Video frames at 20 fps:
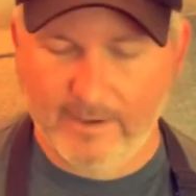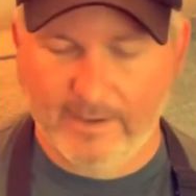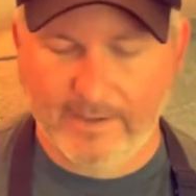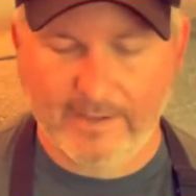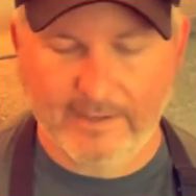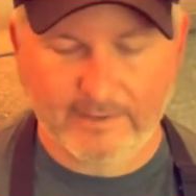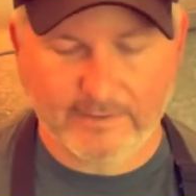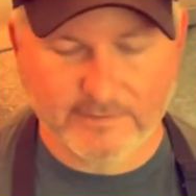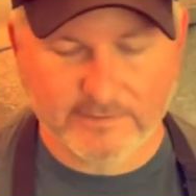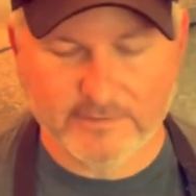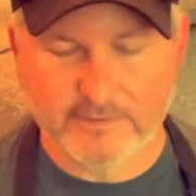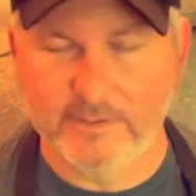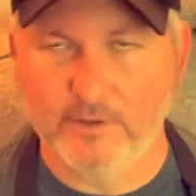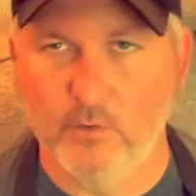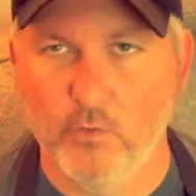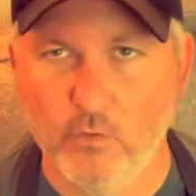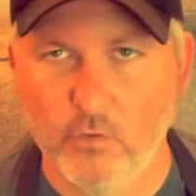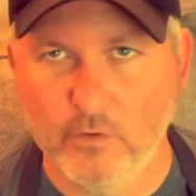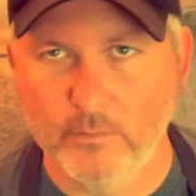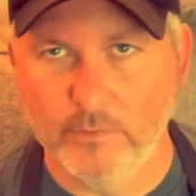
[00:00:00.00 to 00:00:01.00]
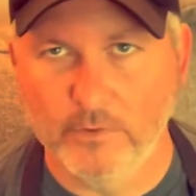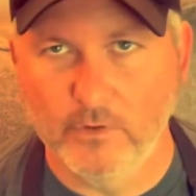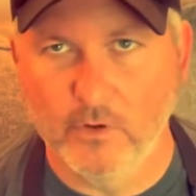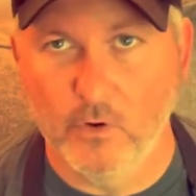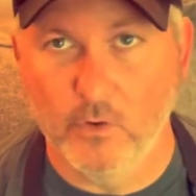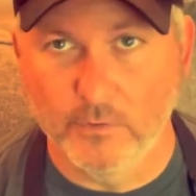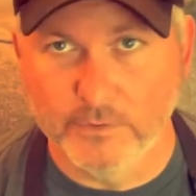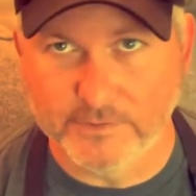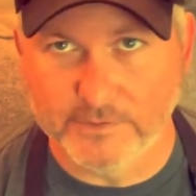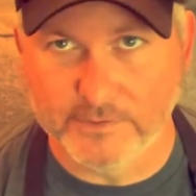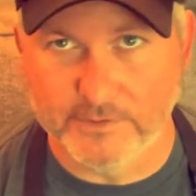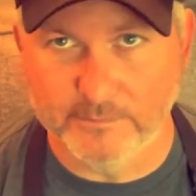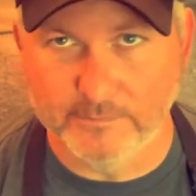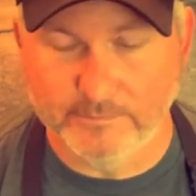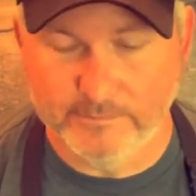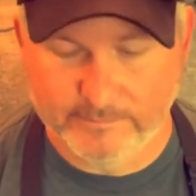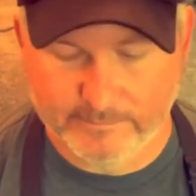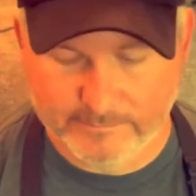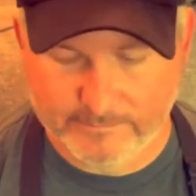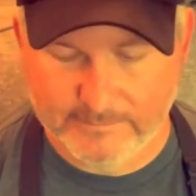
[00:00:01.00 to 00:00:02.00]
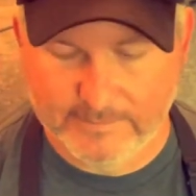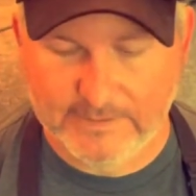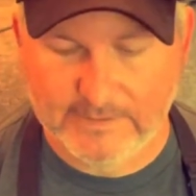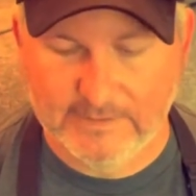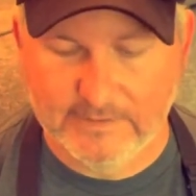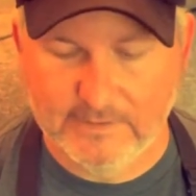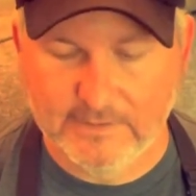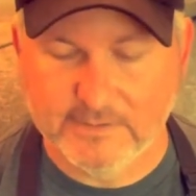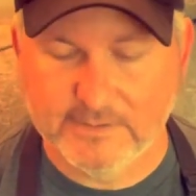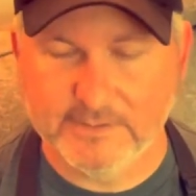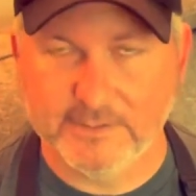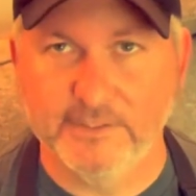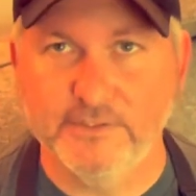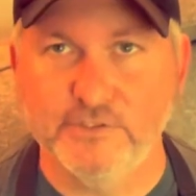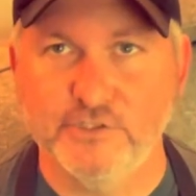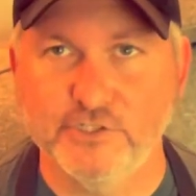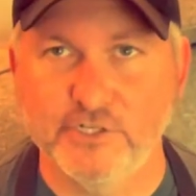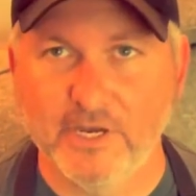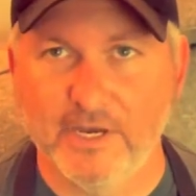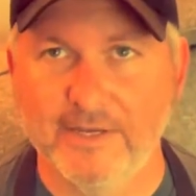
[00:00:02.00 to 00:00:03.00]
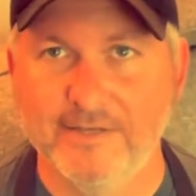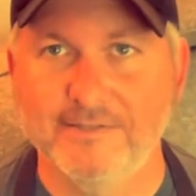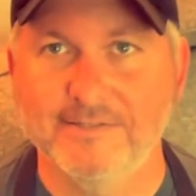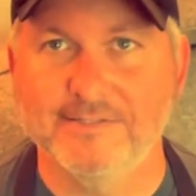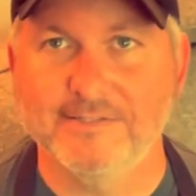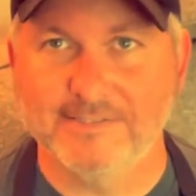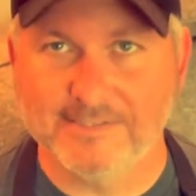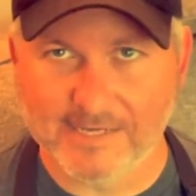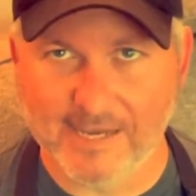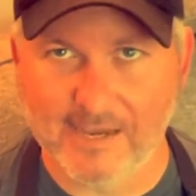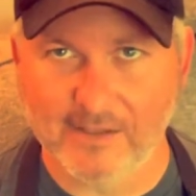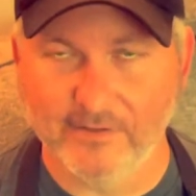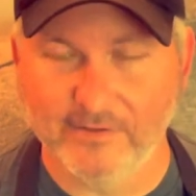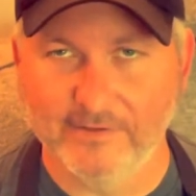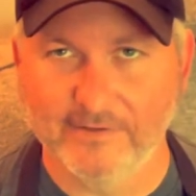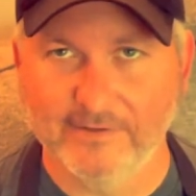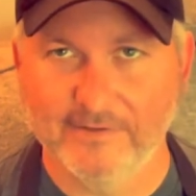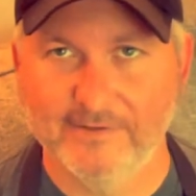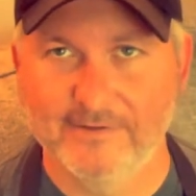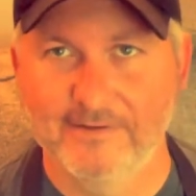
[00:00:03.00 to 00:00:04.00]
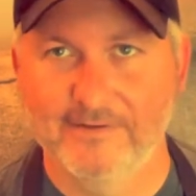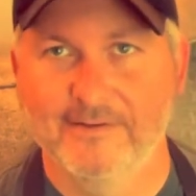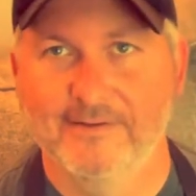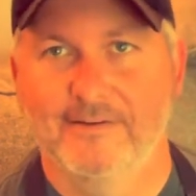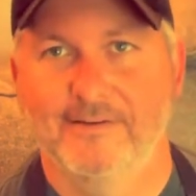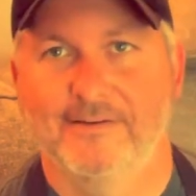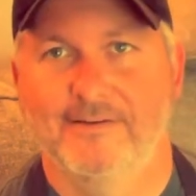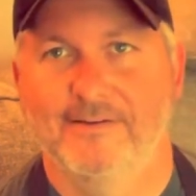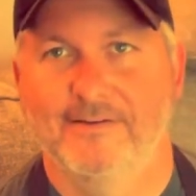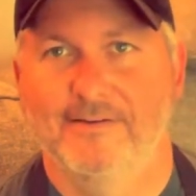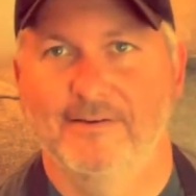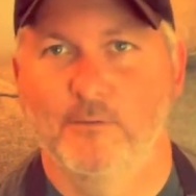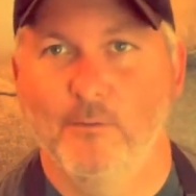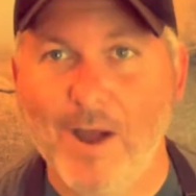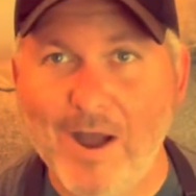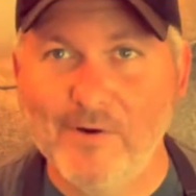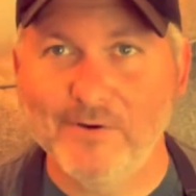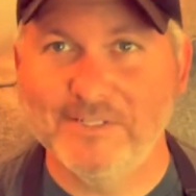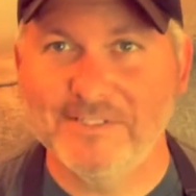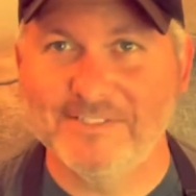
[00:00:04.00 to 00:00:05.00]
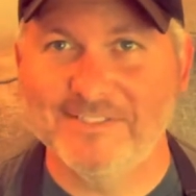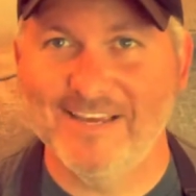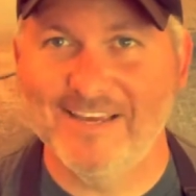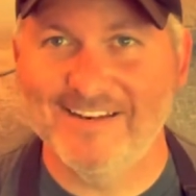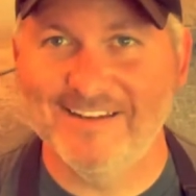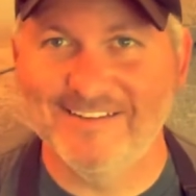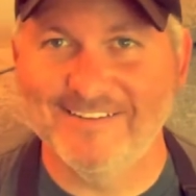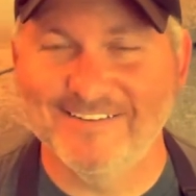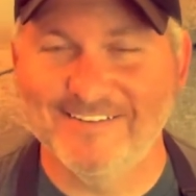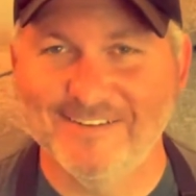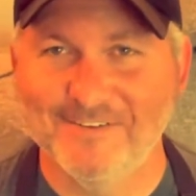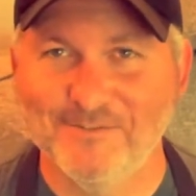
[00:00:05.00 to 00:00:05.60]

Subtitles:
It is the horrible, wholesome sunshine salad. Wow, I just said it.